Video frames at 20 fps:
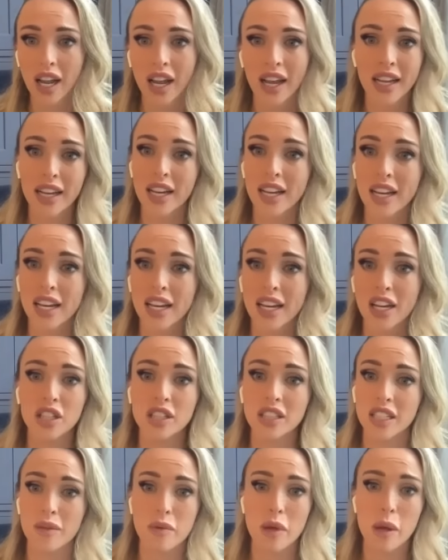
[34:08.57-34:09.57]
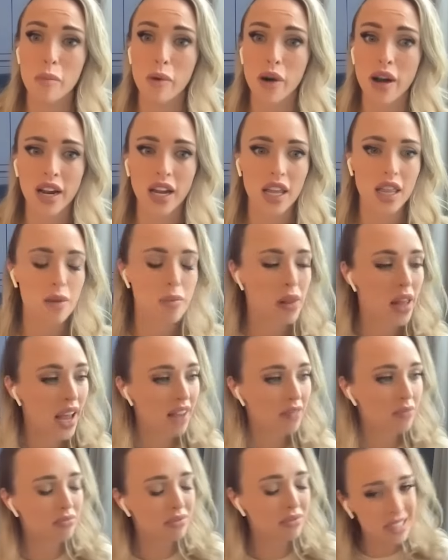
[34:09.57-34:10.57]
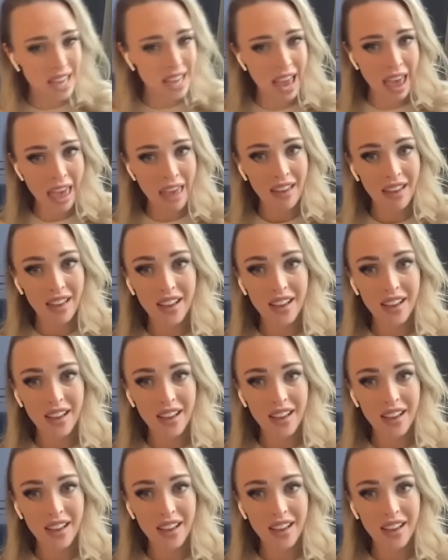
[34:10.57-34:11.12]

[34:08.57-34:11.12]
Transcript: like, can you just give me a break? And they'd be like, yeah,